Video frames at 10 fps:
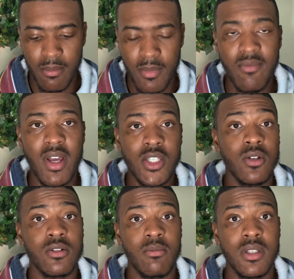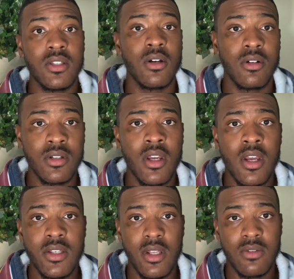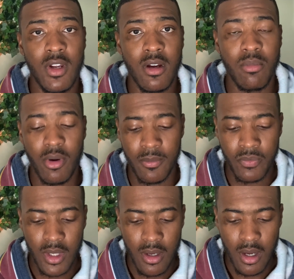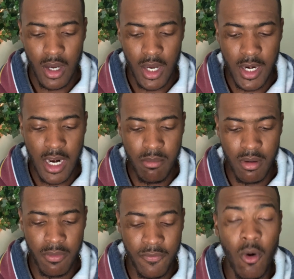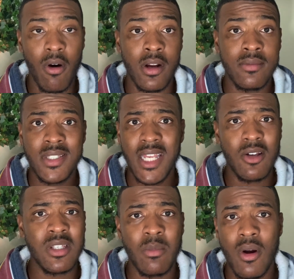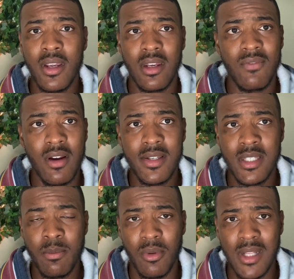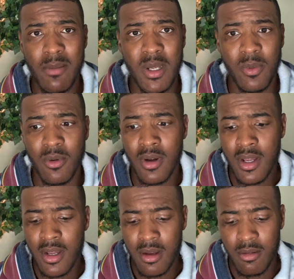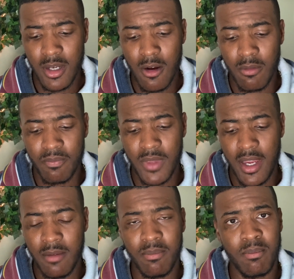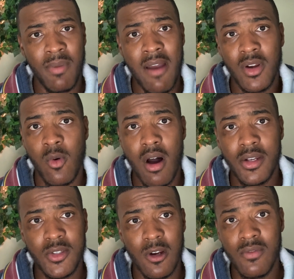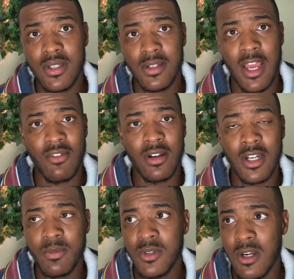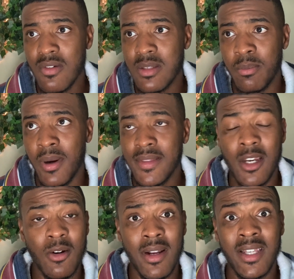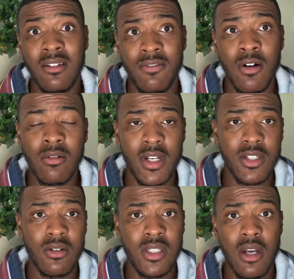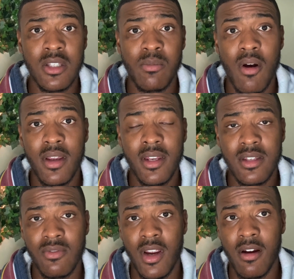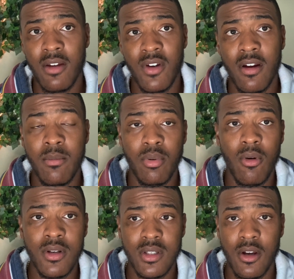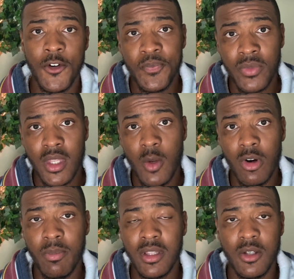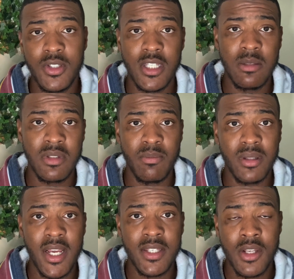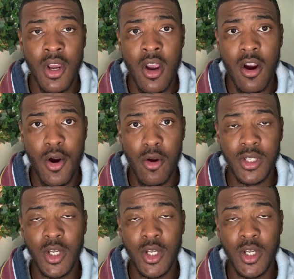investors or business owners. So that's very important. Number 4, sales and marketing. Very simple. A lot of people, they have a quality service and they have good customer service, but they don't know how to get the phone ring. So sales and marketing is very, very important. So You want to put those systems in place early